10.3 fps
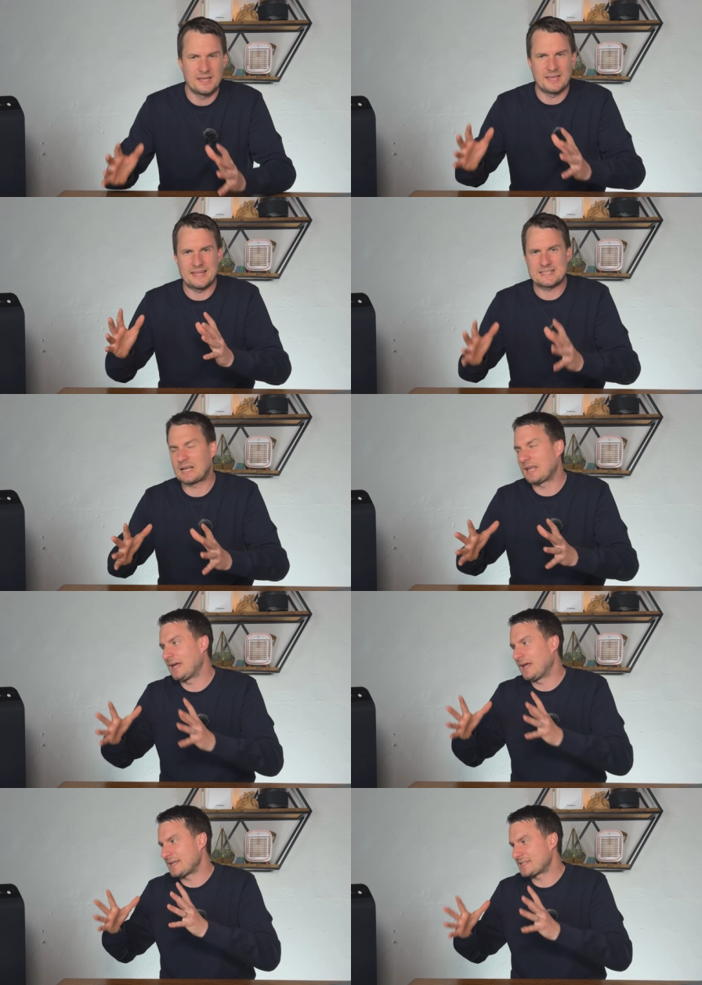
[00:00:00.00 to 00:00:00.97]
it's
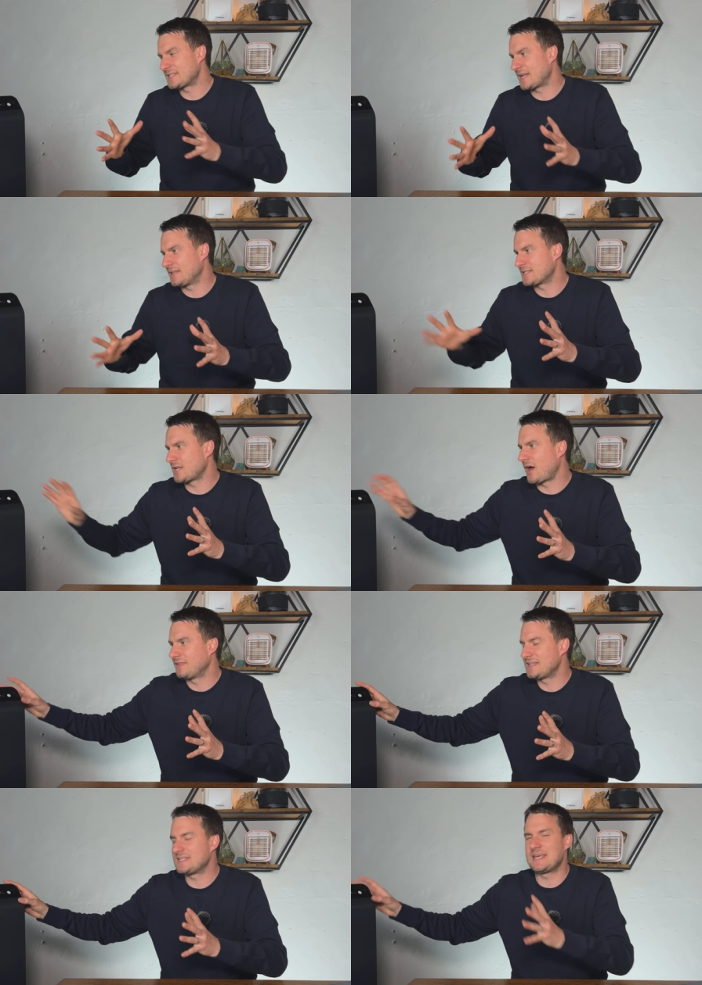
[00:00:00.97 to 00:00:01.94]
clear, and as I said at the
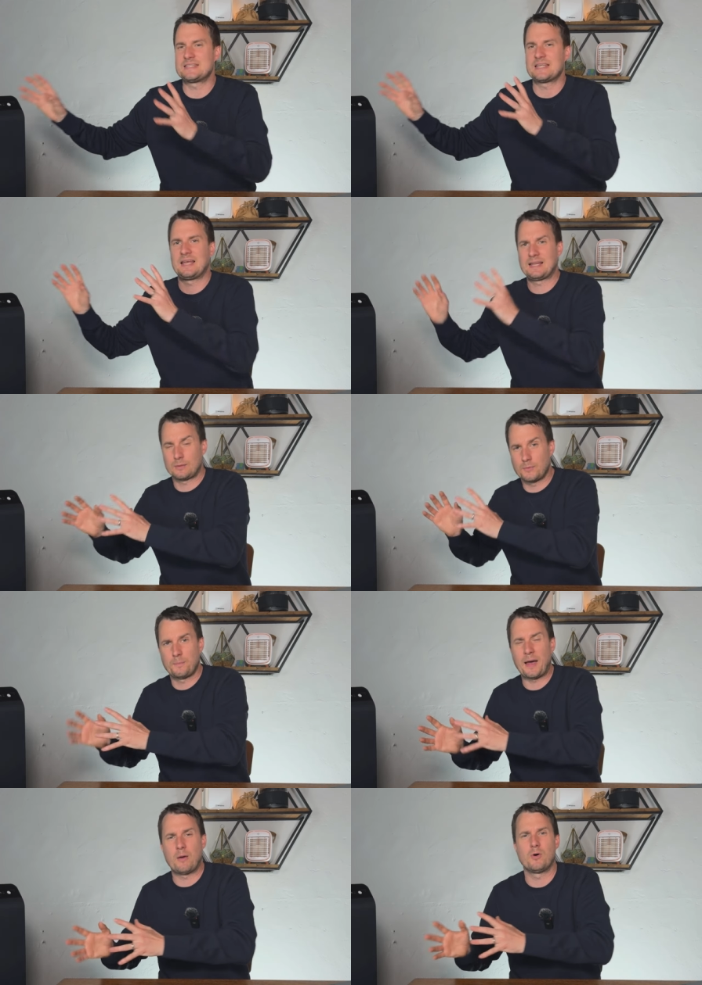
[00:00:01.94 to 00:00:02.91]
start, this is a little more
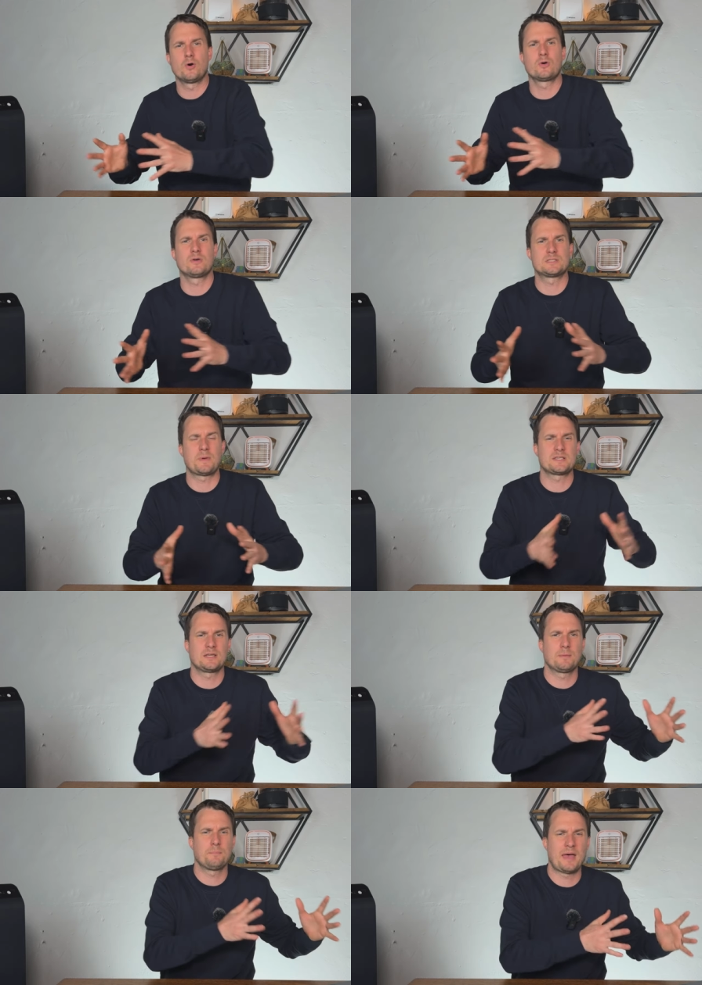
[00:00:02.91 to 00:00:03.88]
power hungry, especially
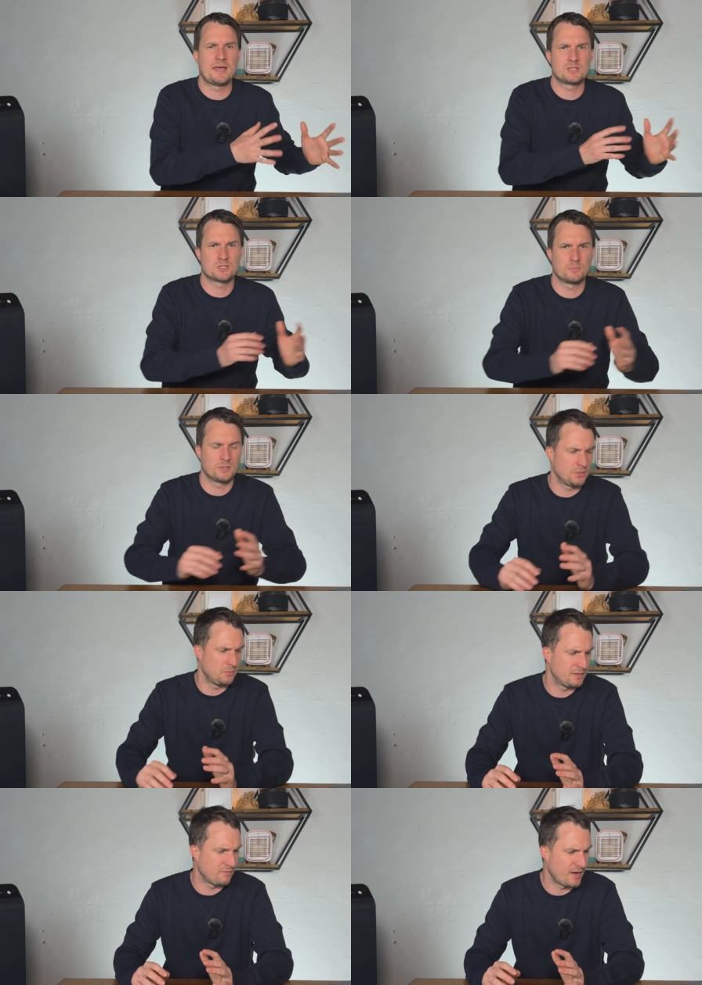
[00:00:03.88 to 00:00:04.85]
compared to some of the
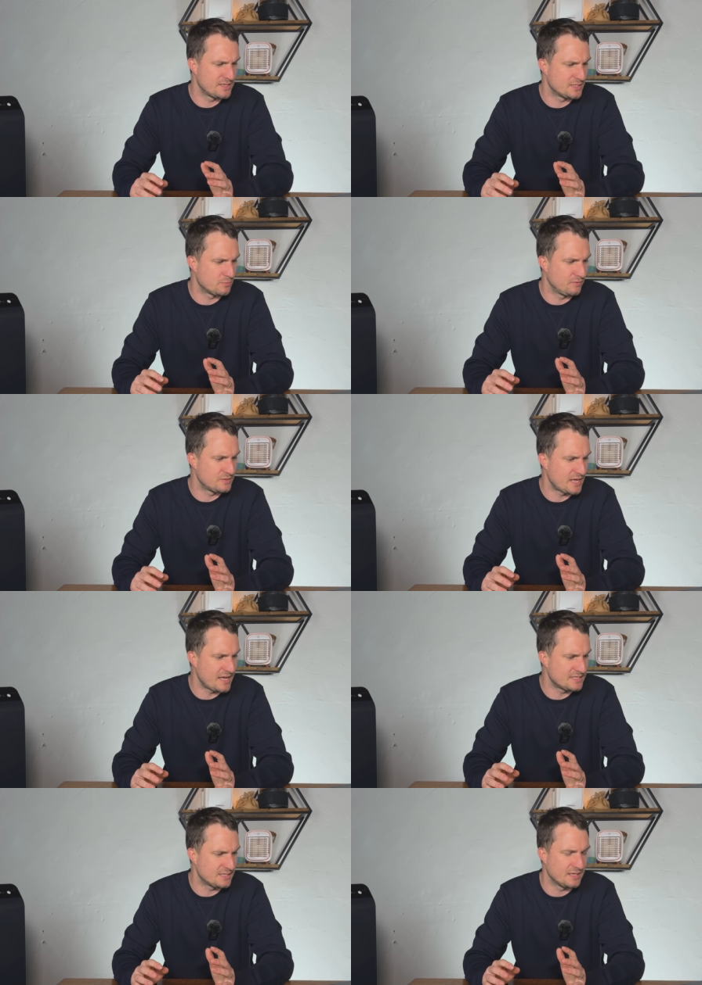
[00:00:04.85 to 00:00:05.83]
newer devices we've
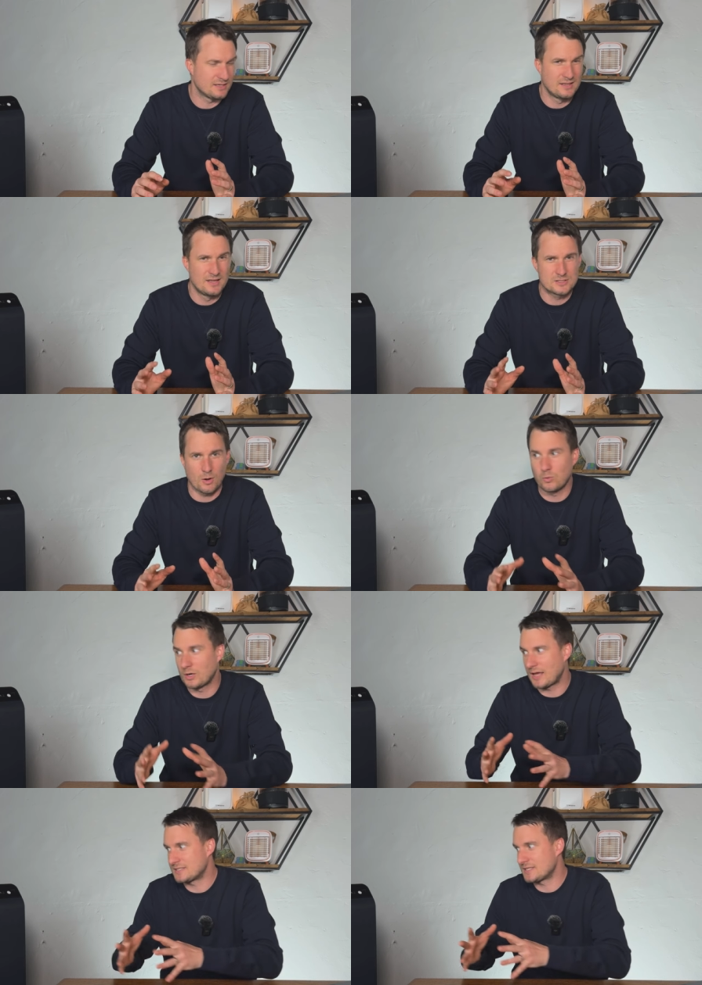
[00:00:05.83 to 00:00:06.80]
tested. So I would
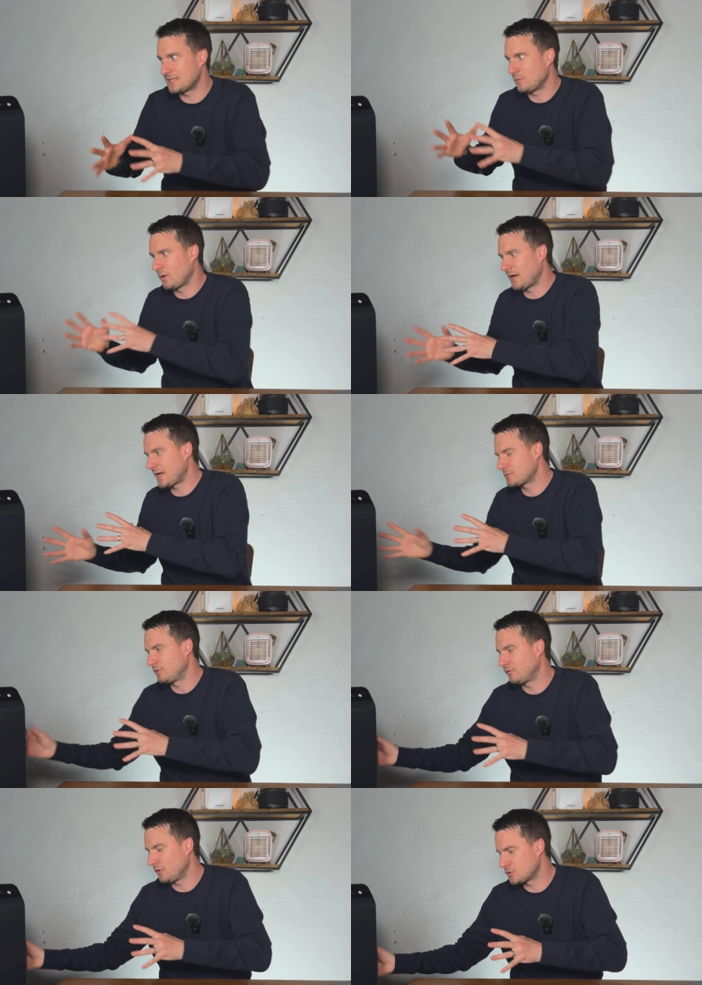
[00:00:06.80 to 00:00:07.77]
like to see Winix
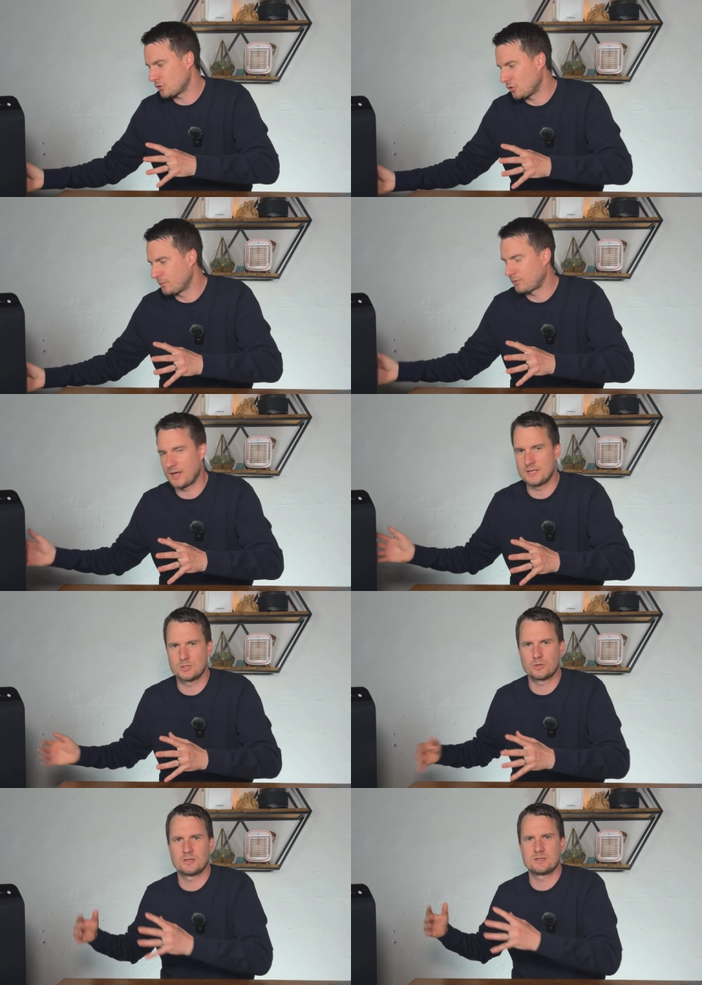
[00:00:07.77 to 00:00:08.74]
with future
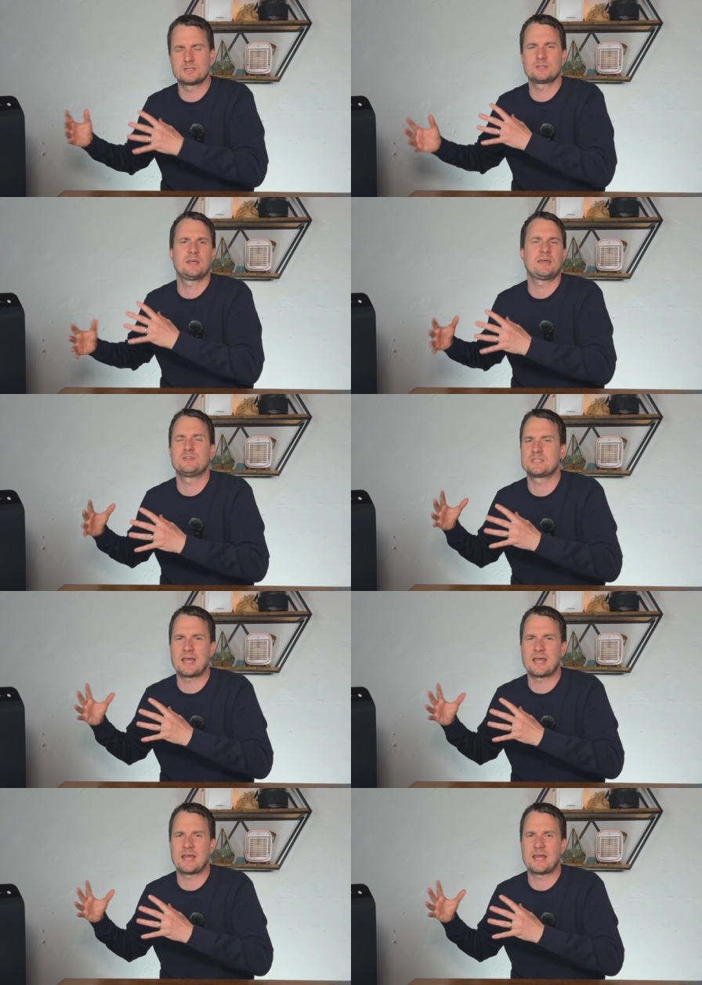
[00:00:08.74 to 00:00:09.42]
upgrades look at if there's